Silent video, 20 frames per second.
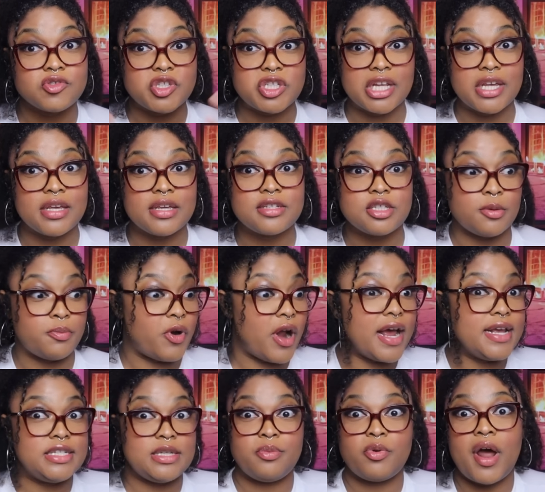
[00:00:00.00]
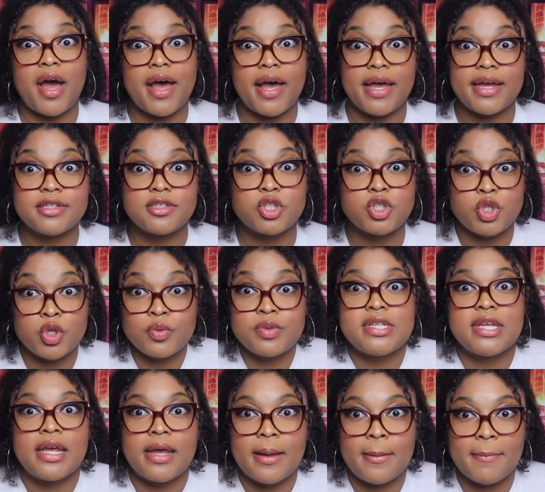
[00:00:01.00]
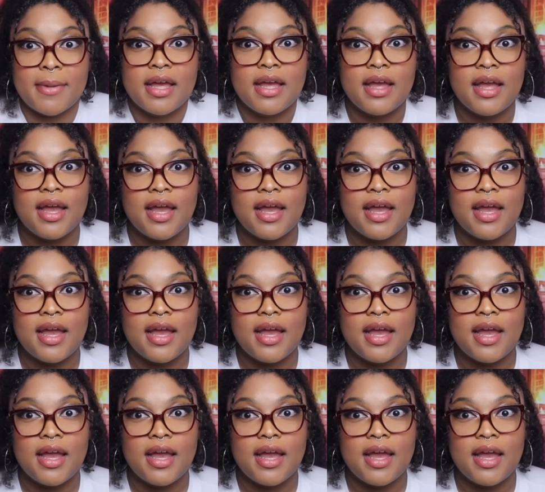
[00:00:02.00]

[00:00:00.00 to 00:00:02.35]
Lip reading: She, surprise surprise, shoots him,